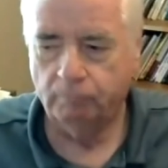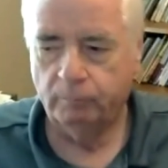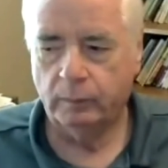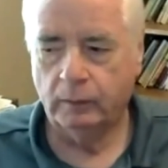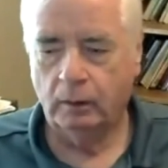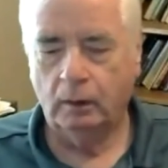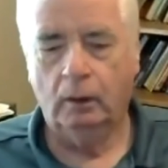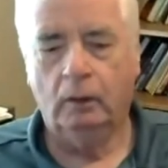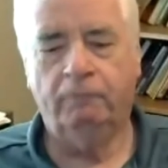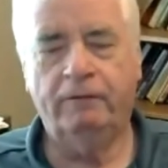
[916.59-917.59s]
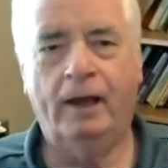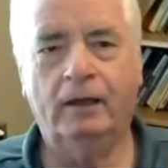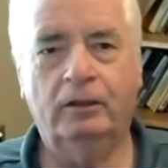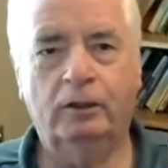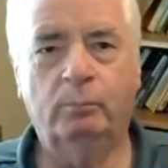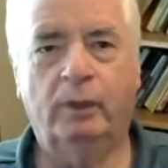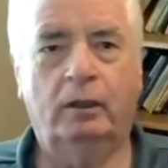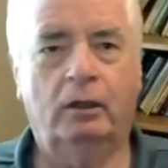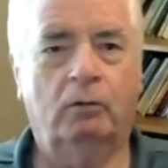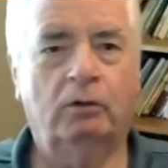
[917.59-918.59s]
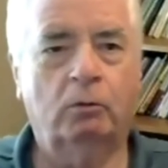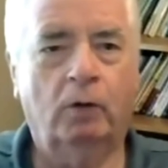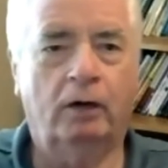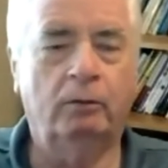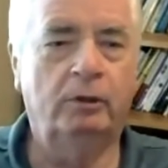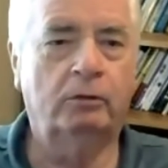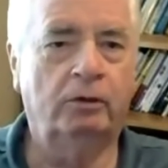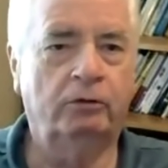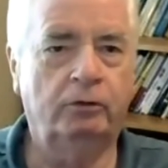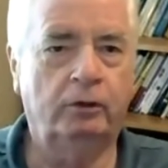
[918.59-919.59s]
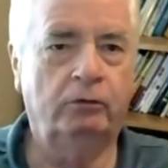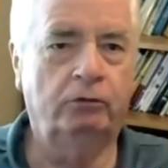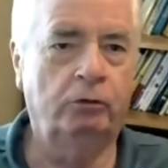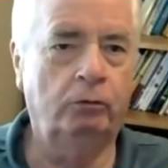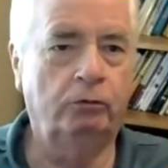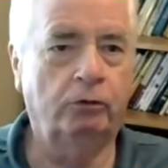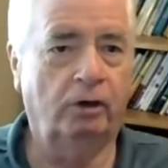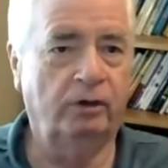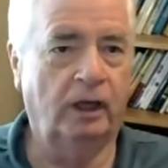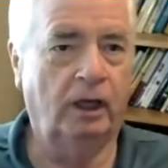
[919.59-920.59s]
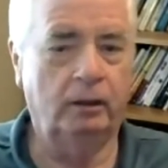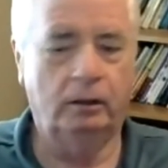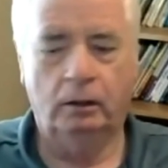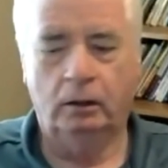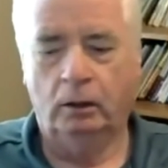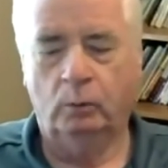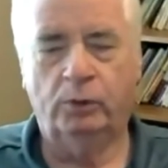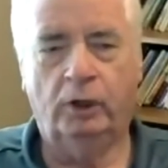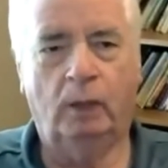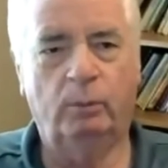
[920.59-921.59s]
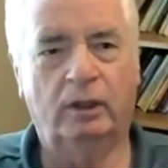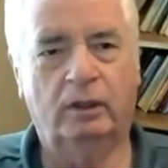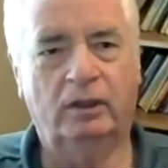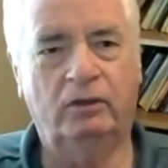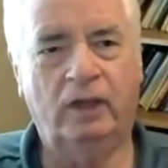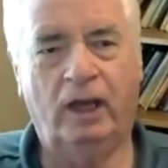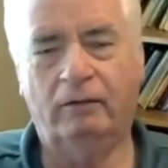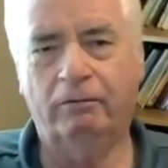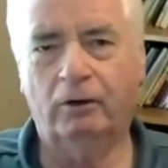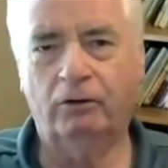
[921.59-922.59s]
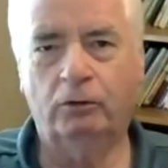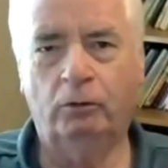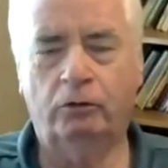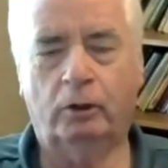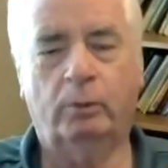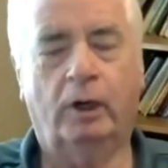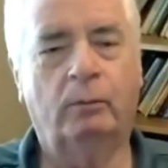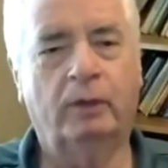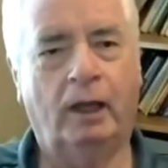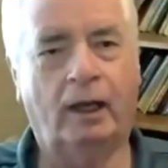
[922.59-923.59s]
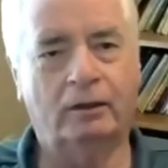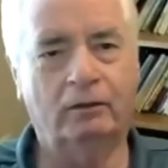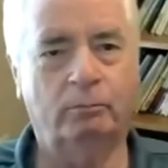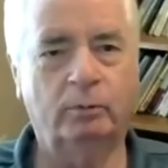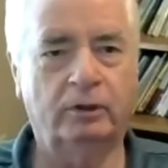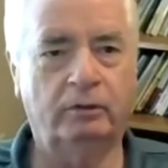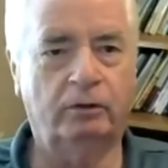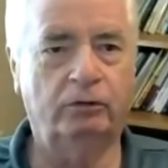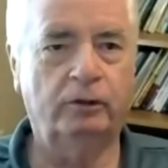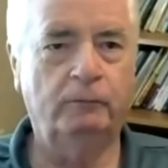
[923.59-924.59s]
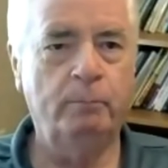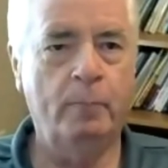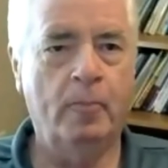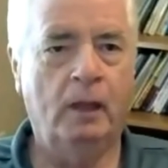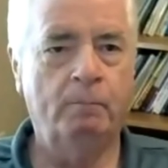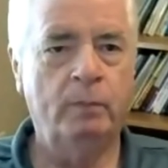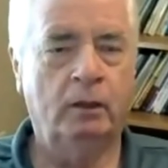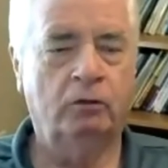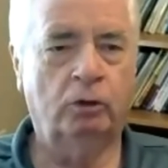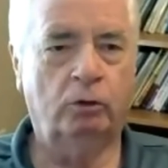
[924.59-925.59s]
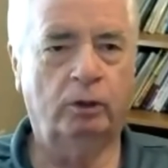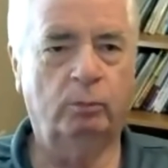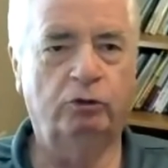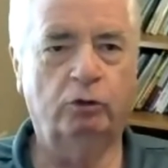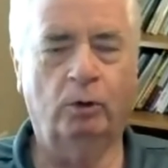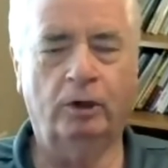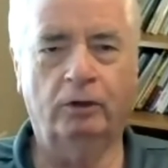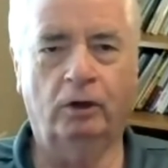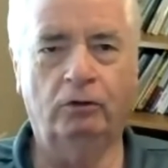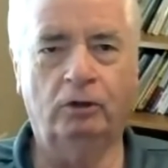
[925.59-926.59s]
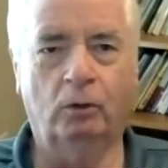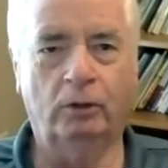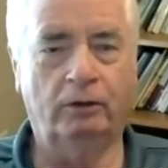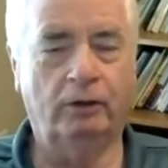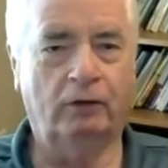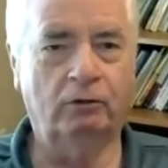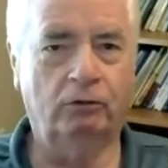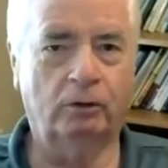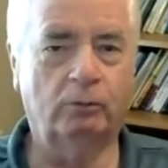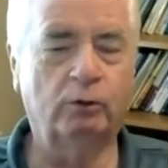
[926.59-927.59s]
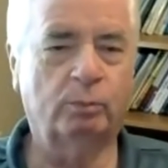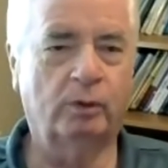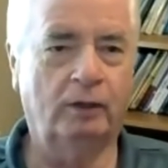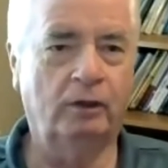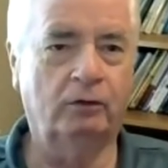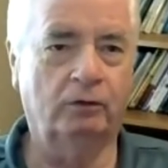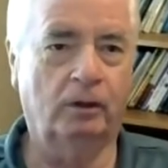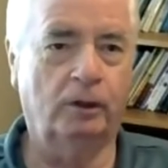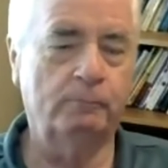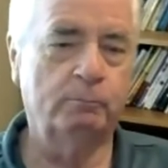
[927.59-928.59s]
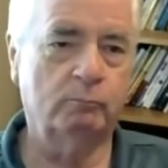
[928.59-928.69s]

Uh, faculty at Baylor are required to be Christian. Students are not. Probably at least half of our students are probably active believers. Certainly a majority of those who go in international service projects are.